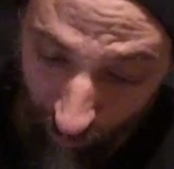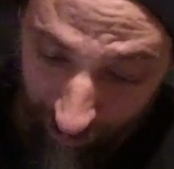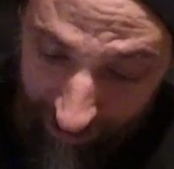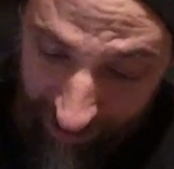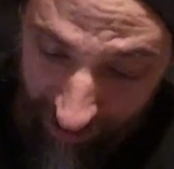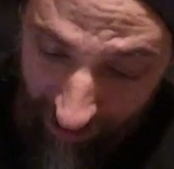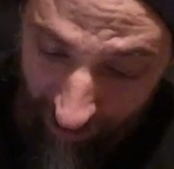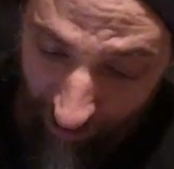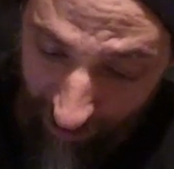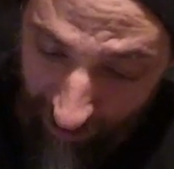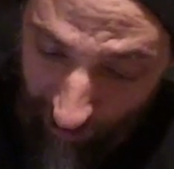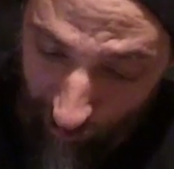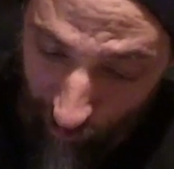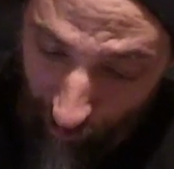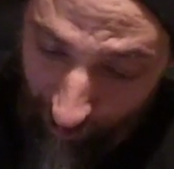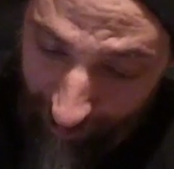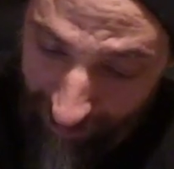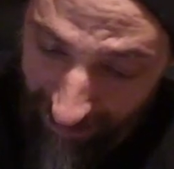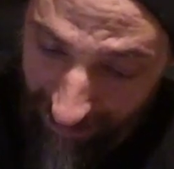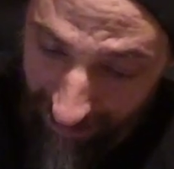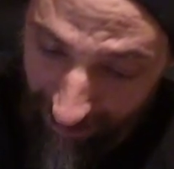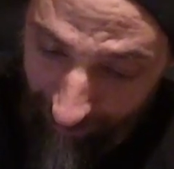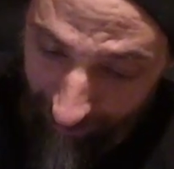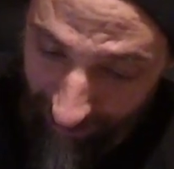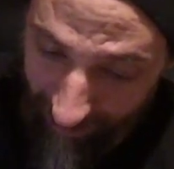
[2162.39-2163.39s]
went to the Guadalupe
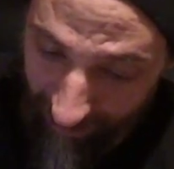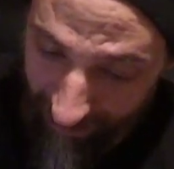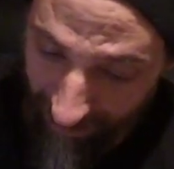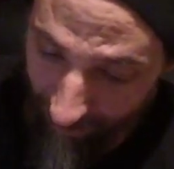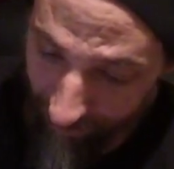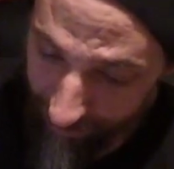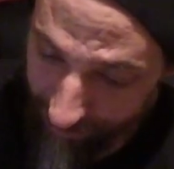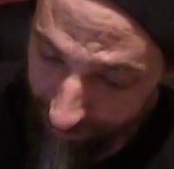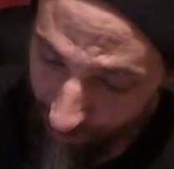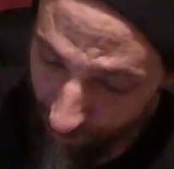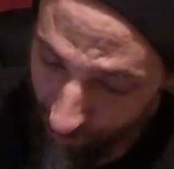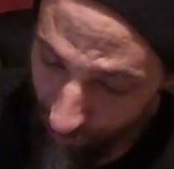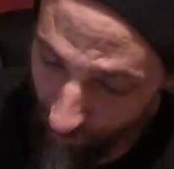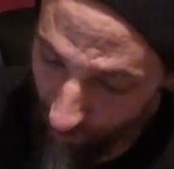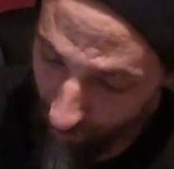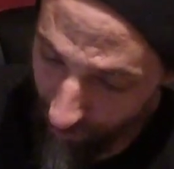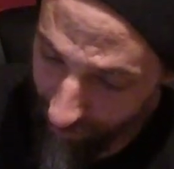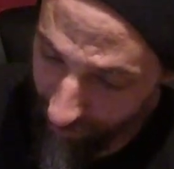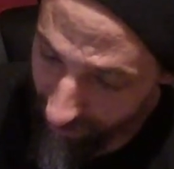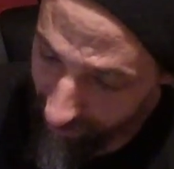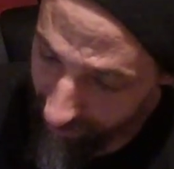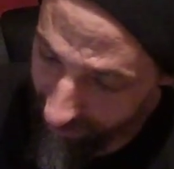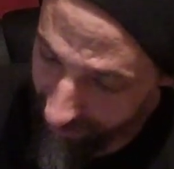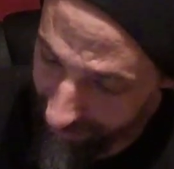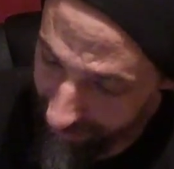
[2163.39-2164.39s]
Library. That was cool.
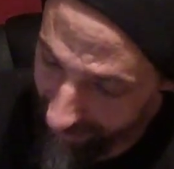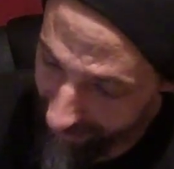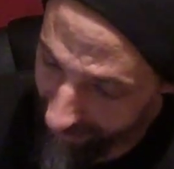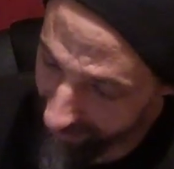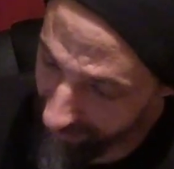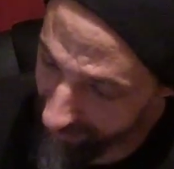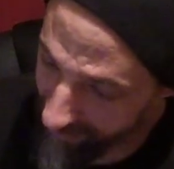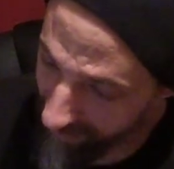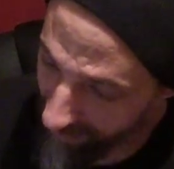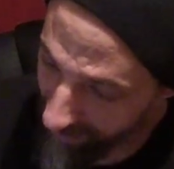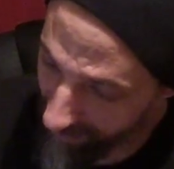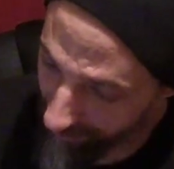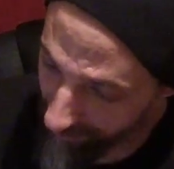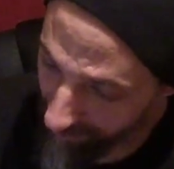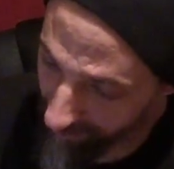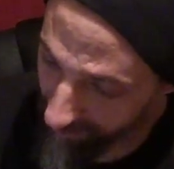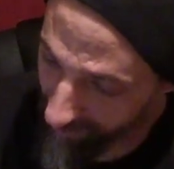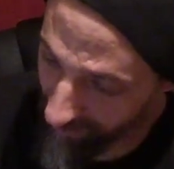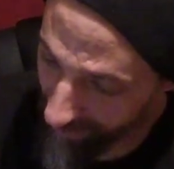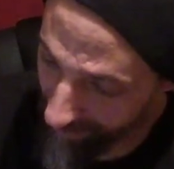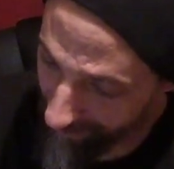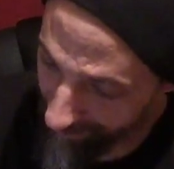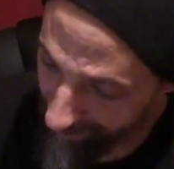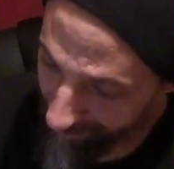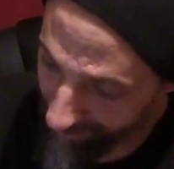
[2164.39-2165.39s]
Good kids there. I remember
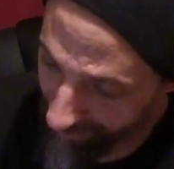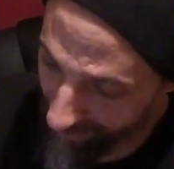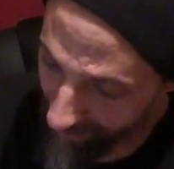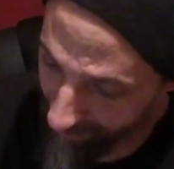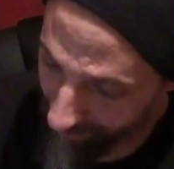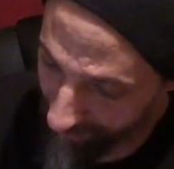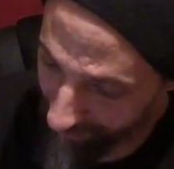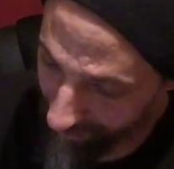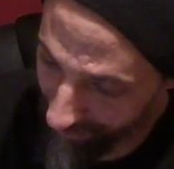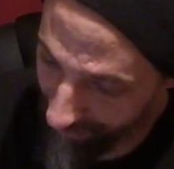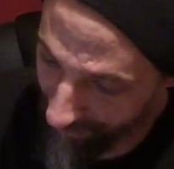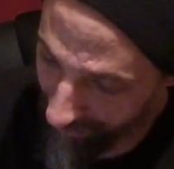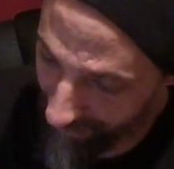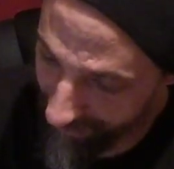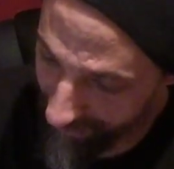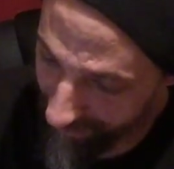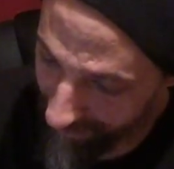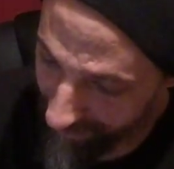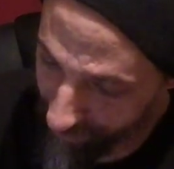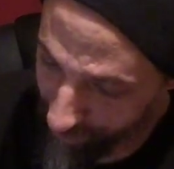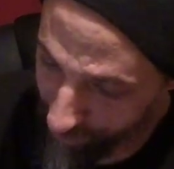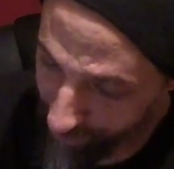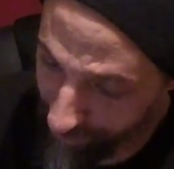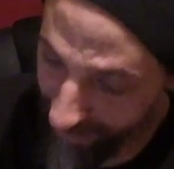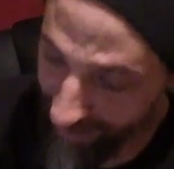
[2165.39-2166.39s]
them. They were very good
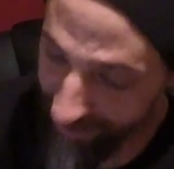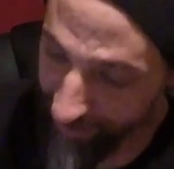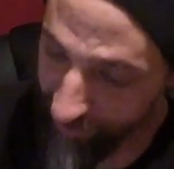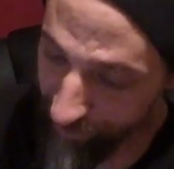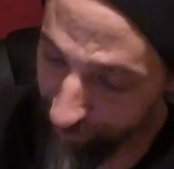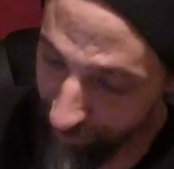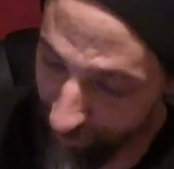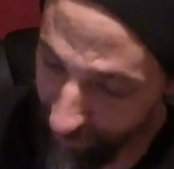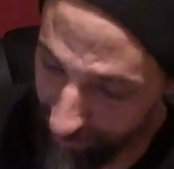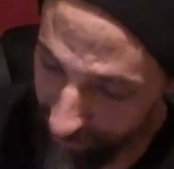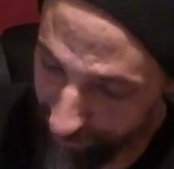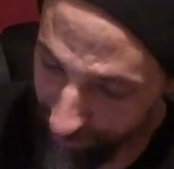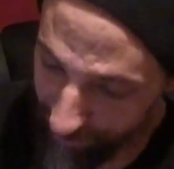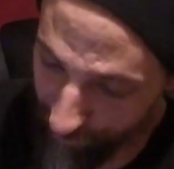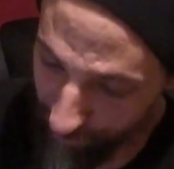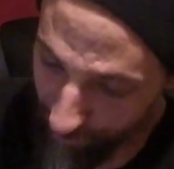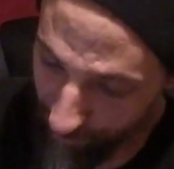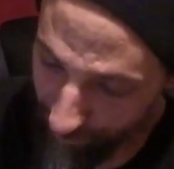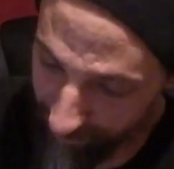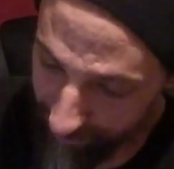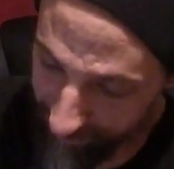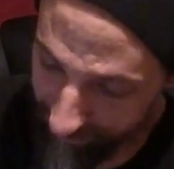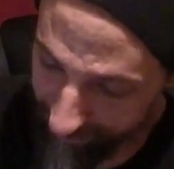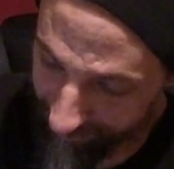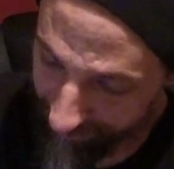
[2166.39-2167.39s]
kids. Chandler, Barnes and
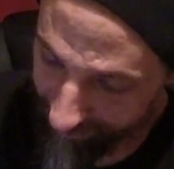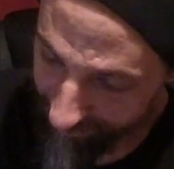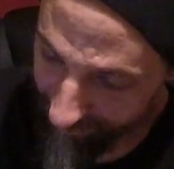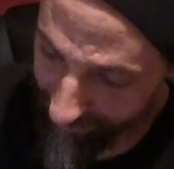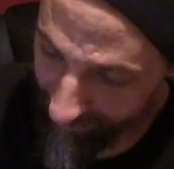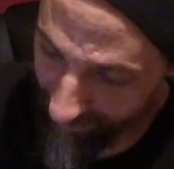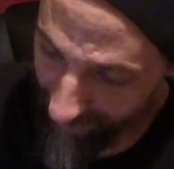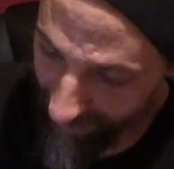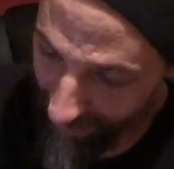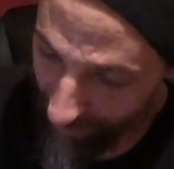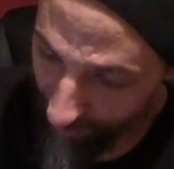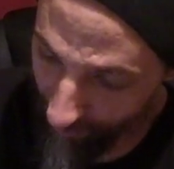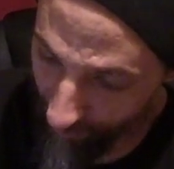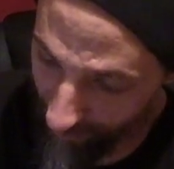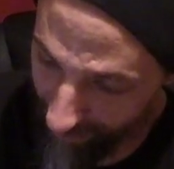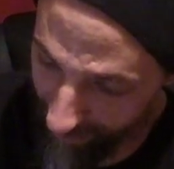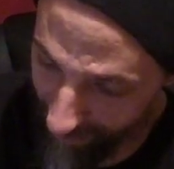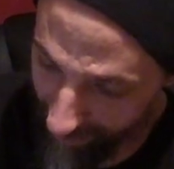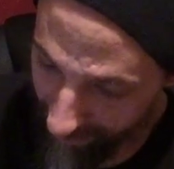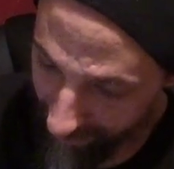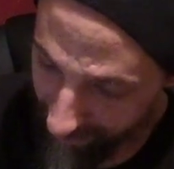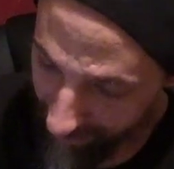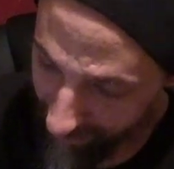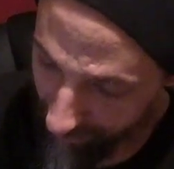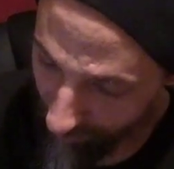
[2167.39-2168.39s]
Noble,
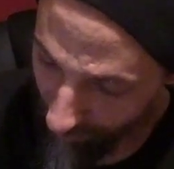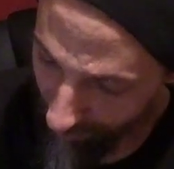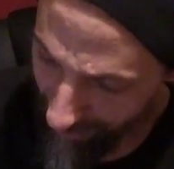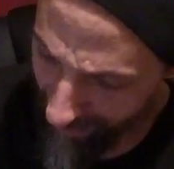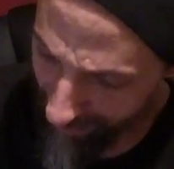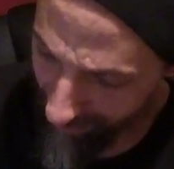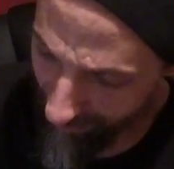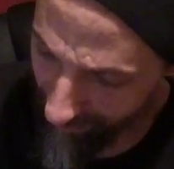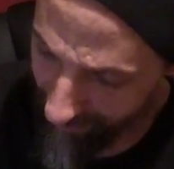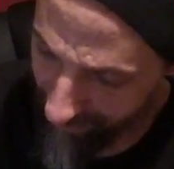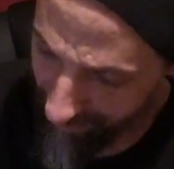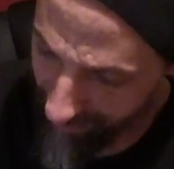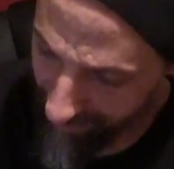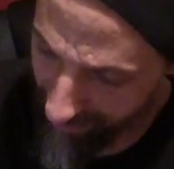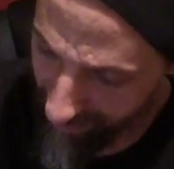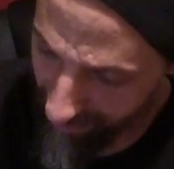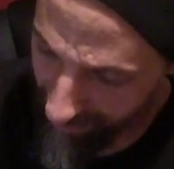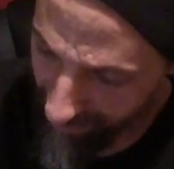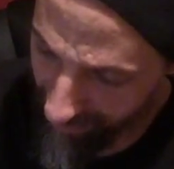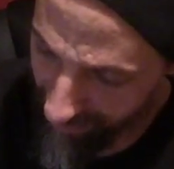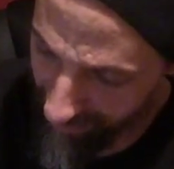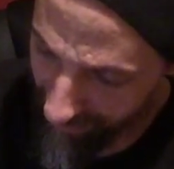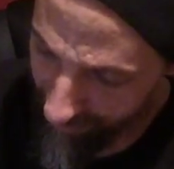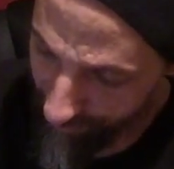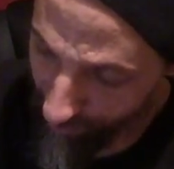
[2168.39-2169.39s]
Arrowhead. Wow,
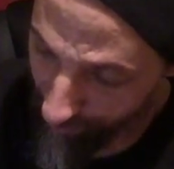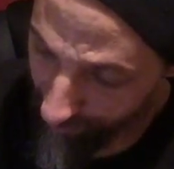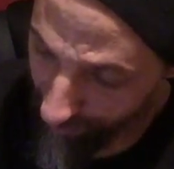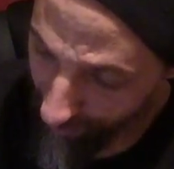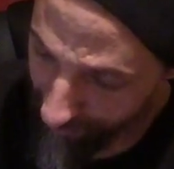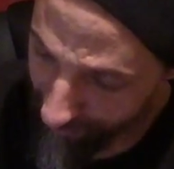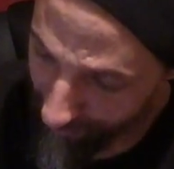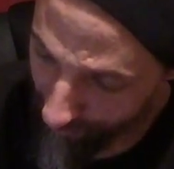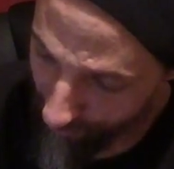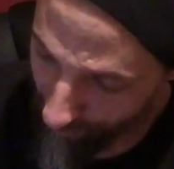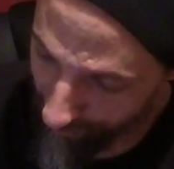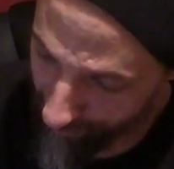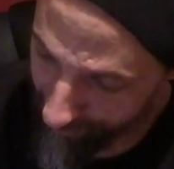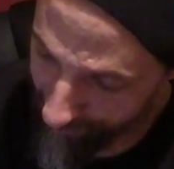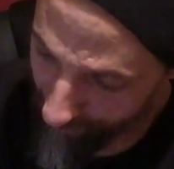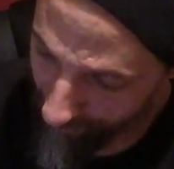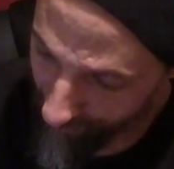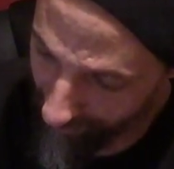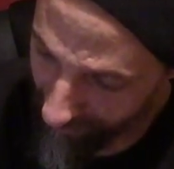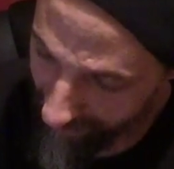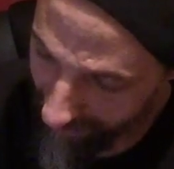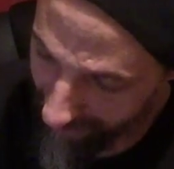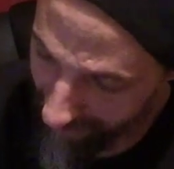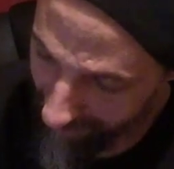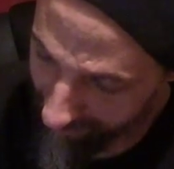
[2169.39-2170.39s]
2 Barnes and Nobles in
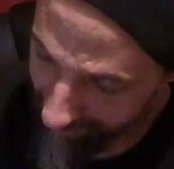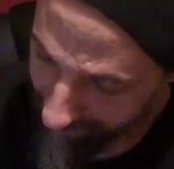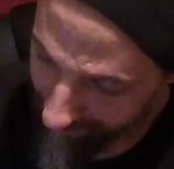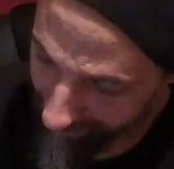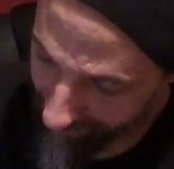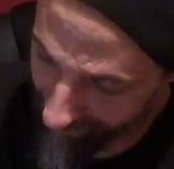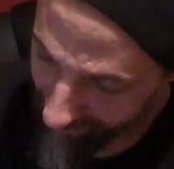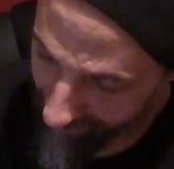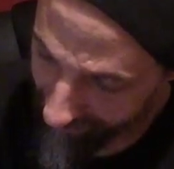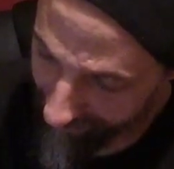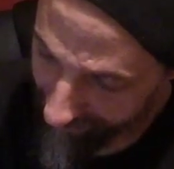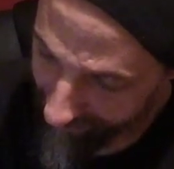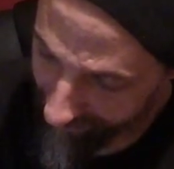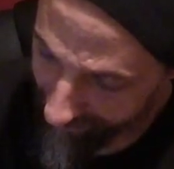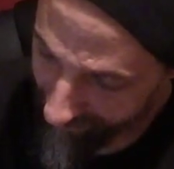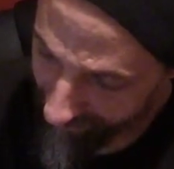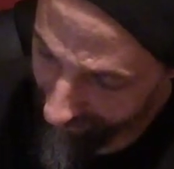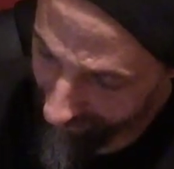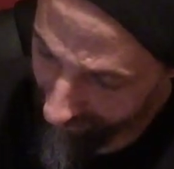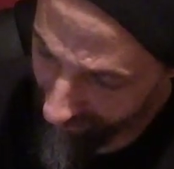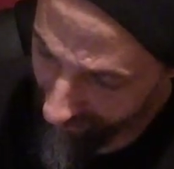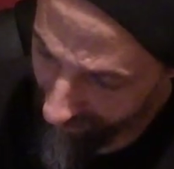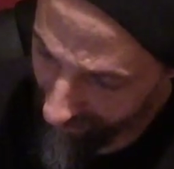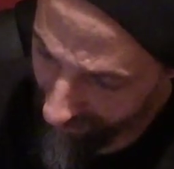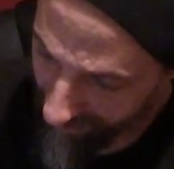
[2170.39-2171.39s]
one day.
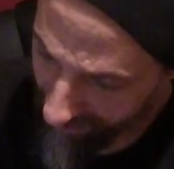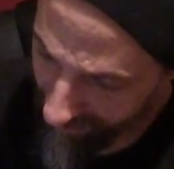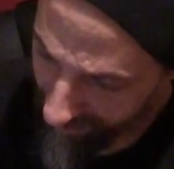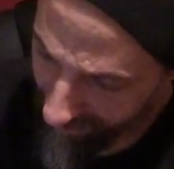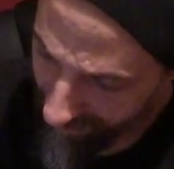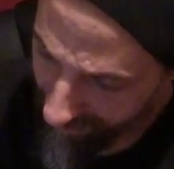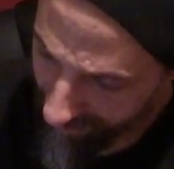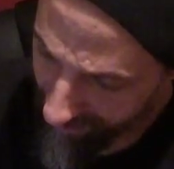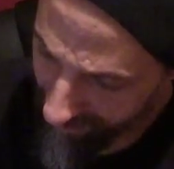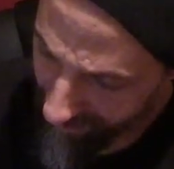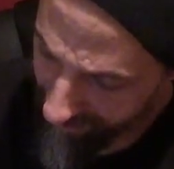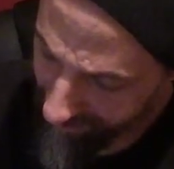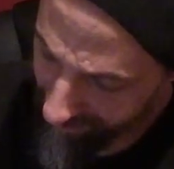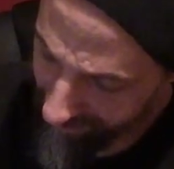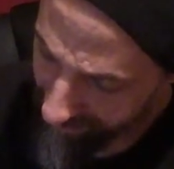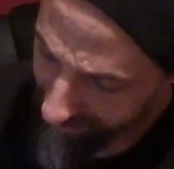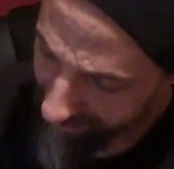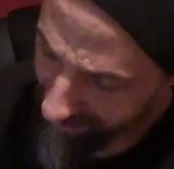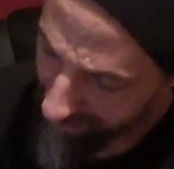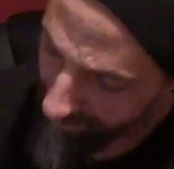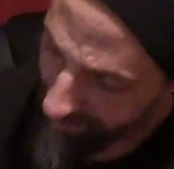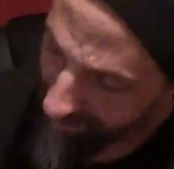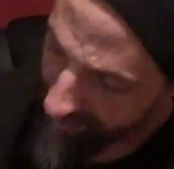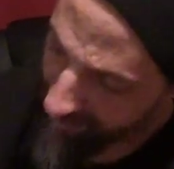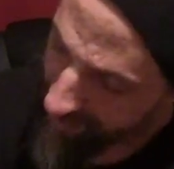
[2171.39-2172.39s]

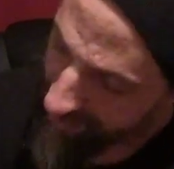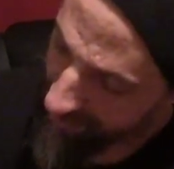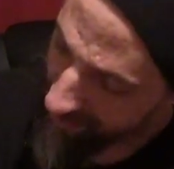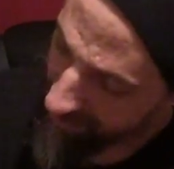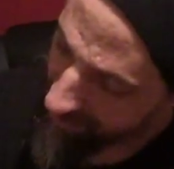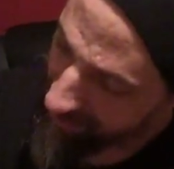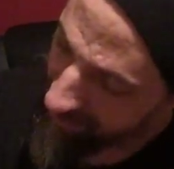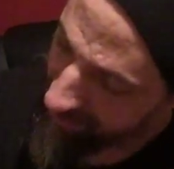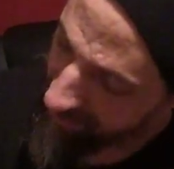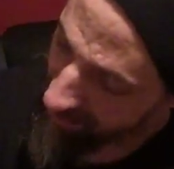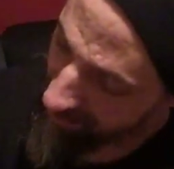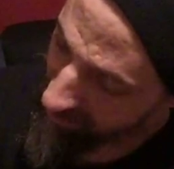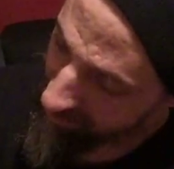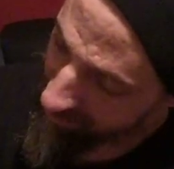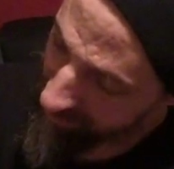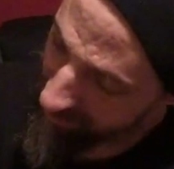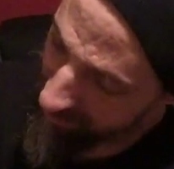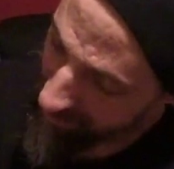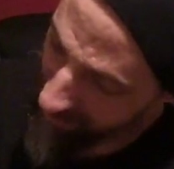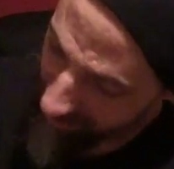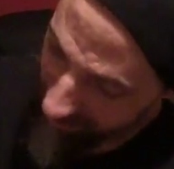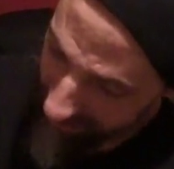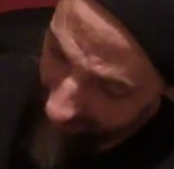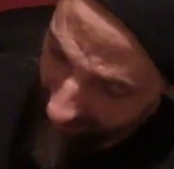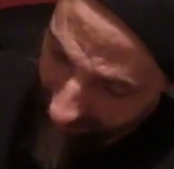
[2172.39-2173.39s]

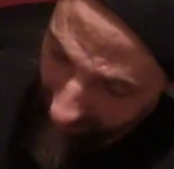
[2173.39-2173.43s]
Something